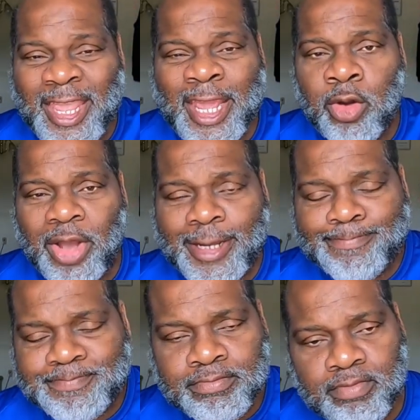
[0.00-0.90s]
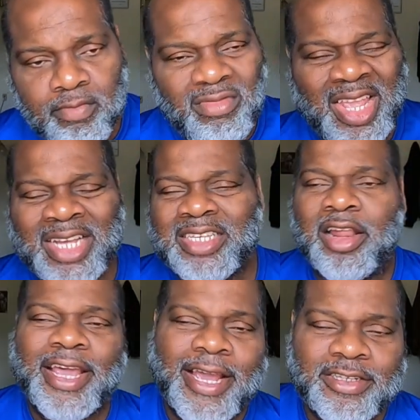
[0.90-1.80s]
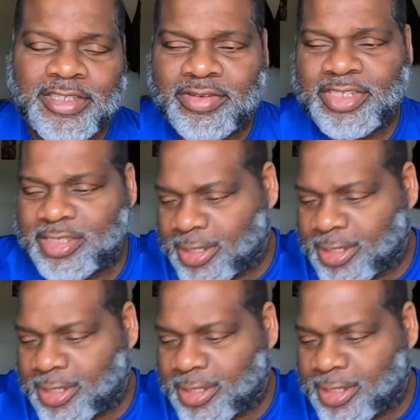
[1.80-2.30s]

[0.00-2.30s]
Anyway, that's all I got to say on this